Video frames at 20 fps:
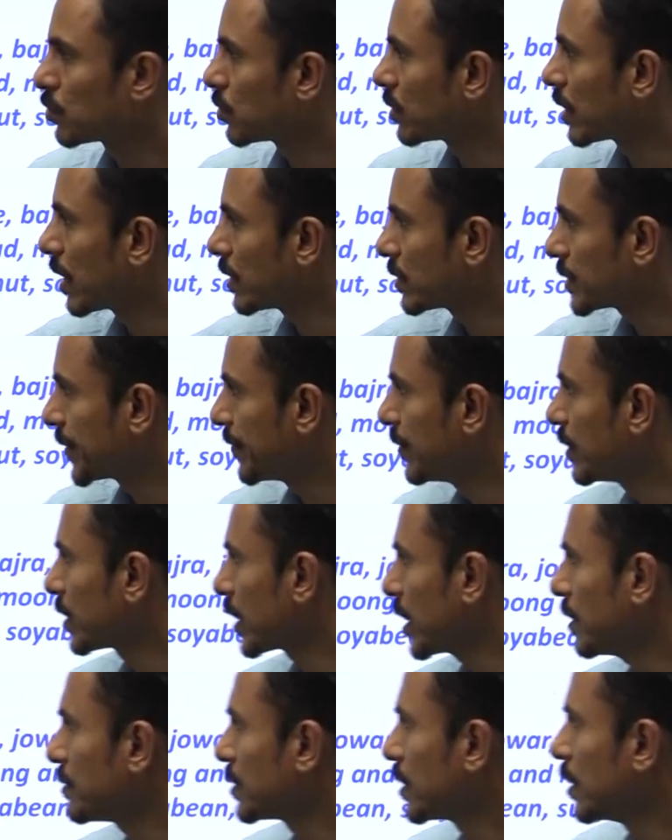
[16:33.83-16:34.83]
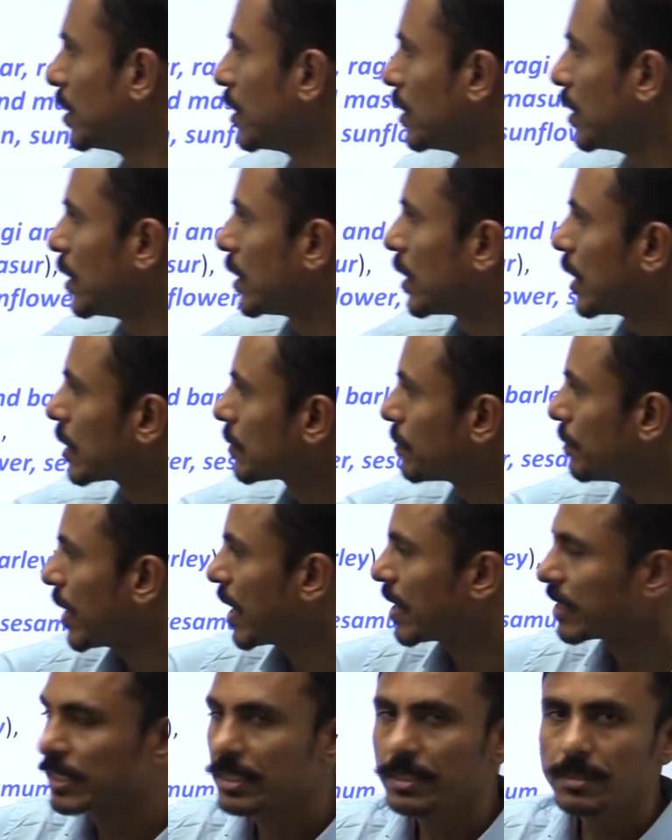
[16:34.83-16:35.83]
So there are 7 types, like
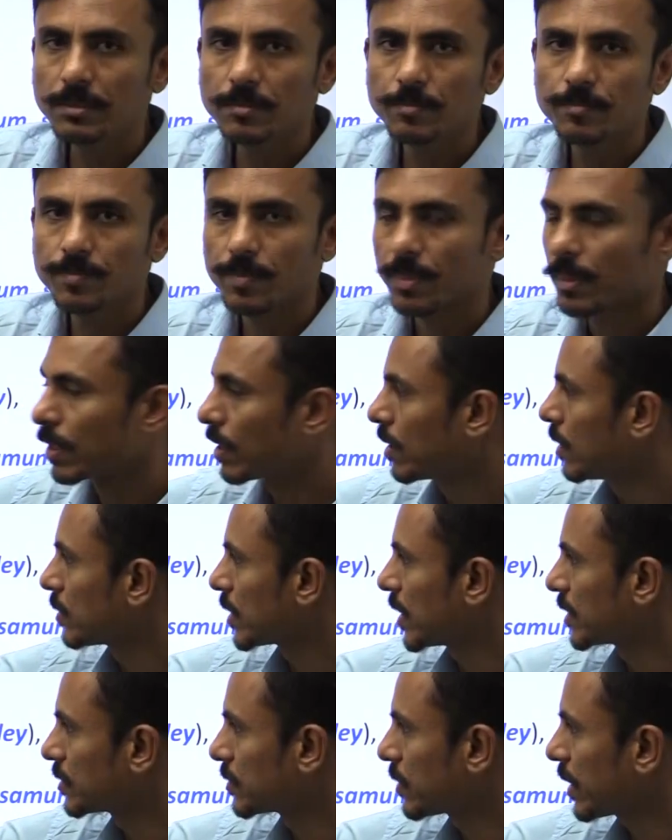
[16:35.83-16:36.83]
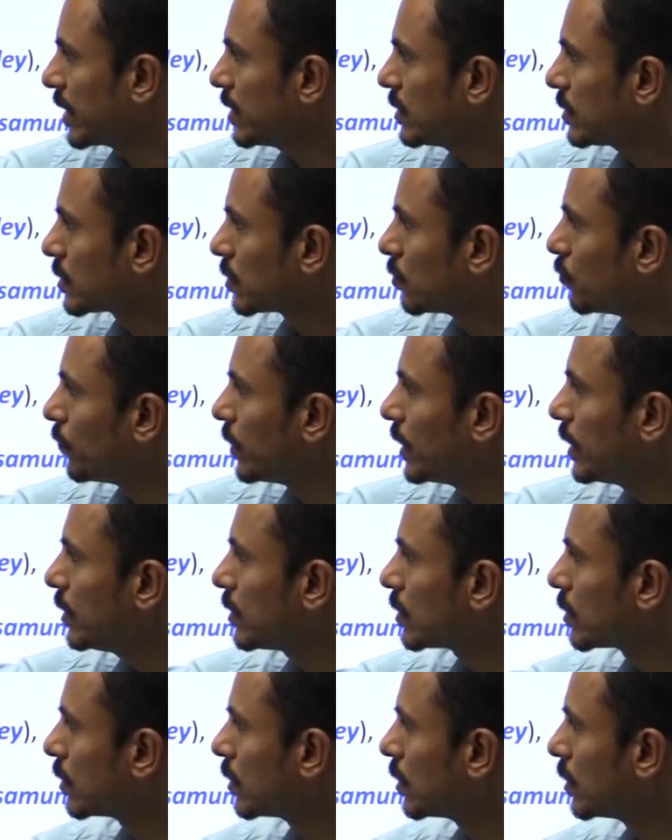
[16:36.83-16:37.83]
paddy, that is rice,
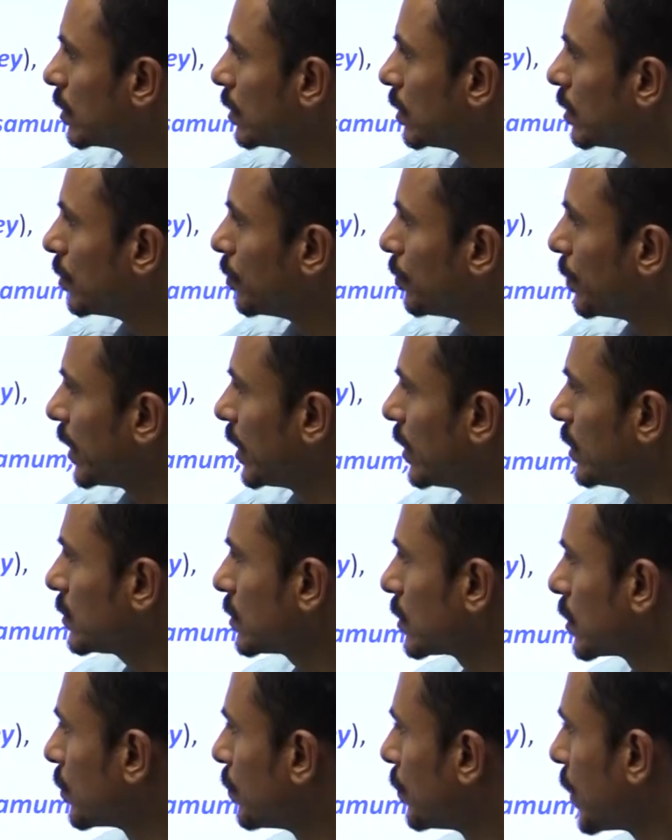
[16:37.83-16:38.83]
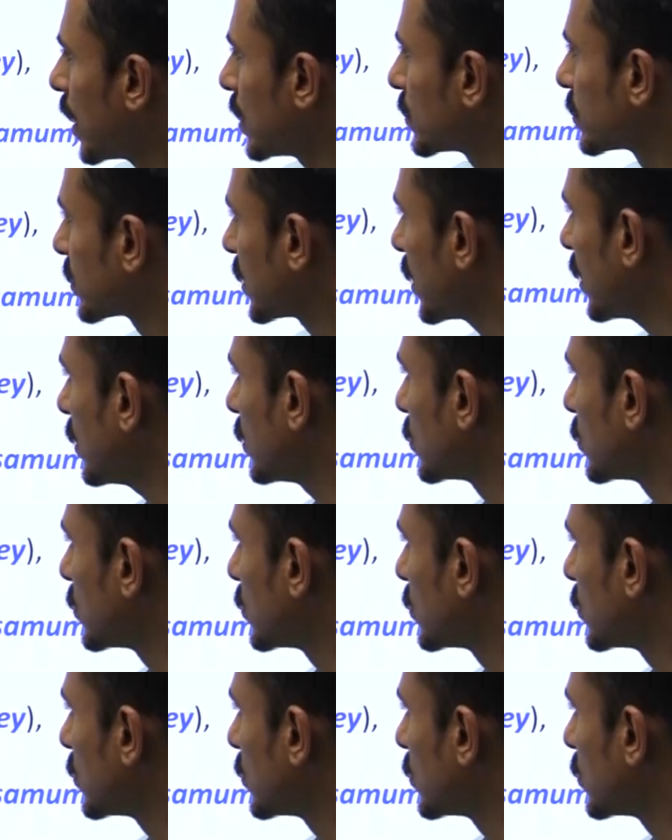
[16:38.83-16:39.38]
wheat, maize, bajra,